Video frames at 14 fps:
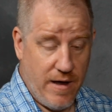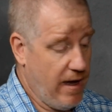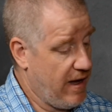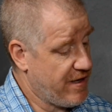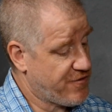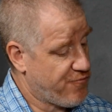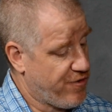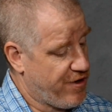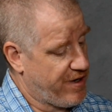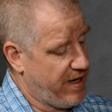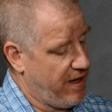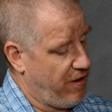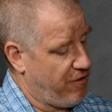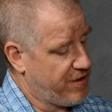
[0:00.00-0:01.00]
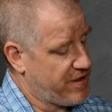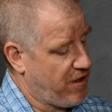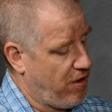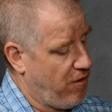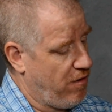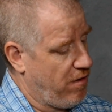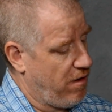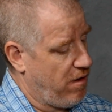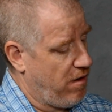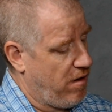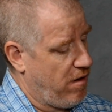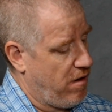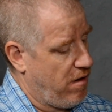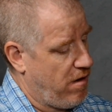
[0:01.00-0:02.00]
is rear tilt, so
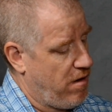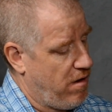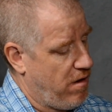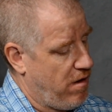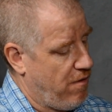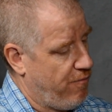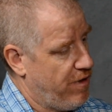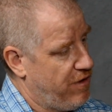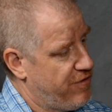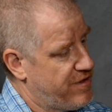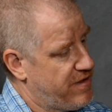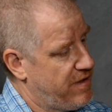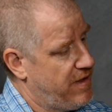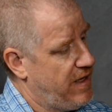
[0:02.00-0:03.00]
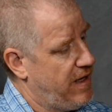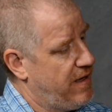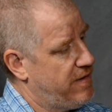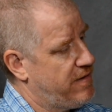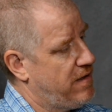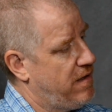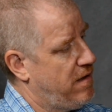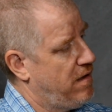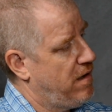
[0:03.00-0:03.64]
we loosen these,